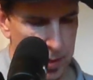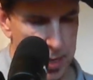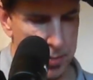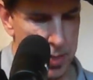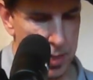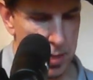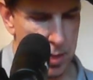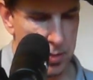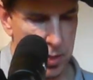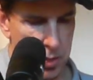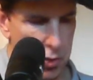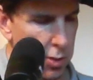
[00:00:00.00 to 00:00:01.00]
And then
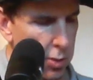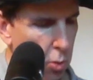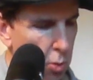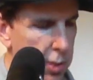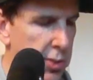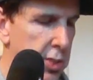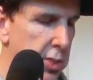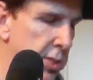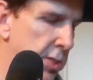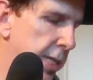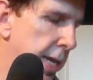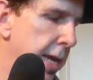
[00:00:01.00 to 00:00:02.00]
the third chord is just the
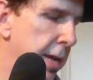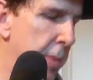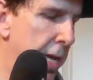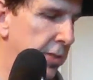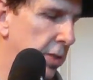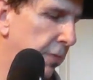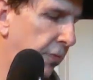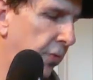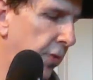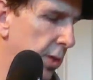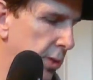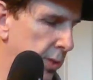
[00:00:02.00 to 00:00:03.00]
same as the
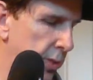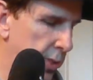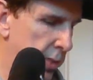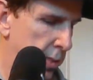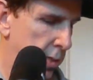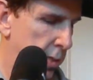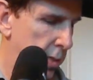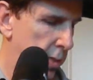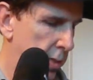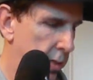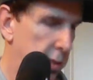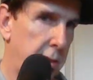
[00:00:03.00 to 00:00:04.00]
first.
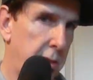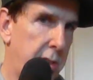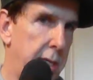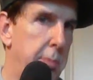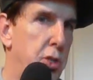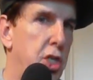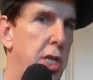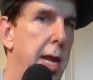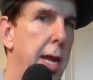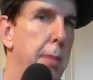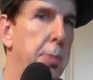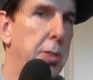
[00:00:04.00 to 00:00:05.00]
It's the same
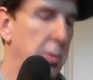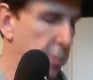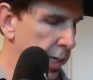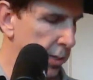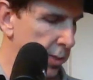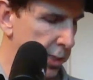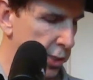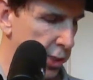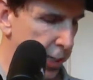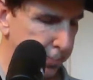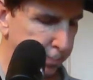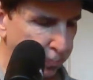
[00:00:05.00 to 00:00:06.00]
shape. It's a minor 9
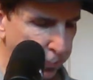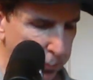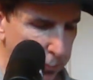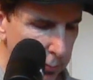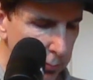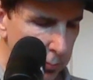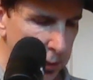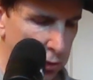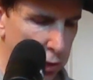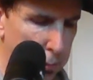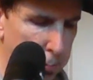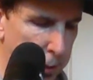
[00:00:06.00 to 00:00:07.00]
shape.
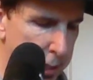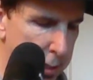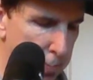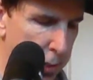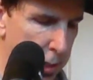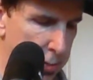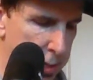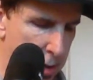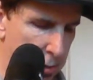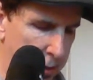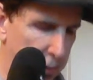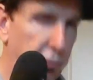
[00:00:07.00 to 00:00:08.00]
Just played up here
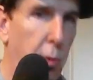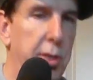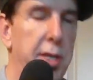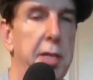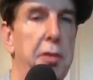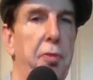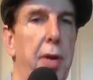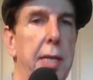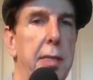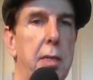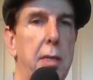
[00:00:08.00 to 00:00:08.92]
now at the 14th fret.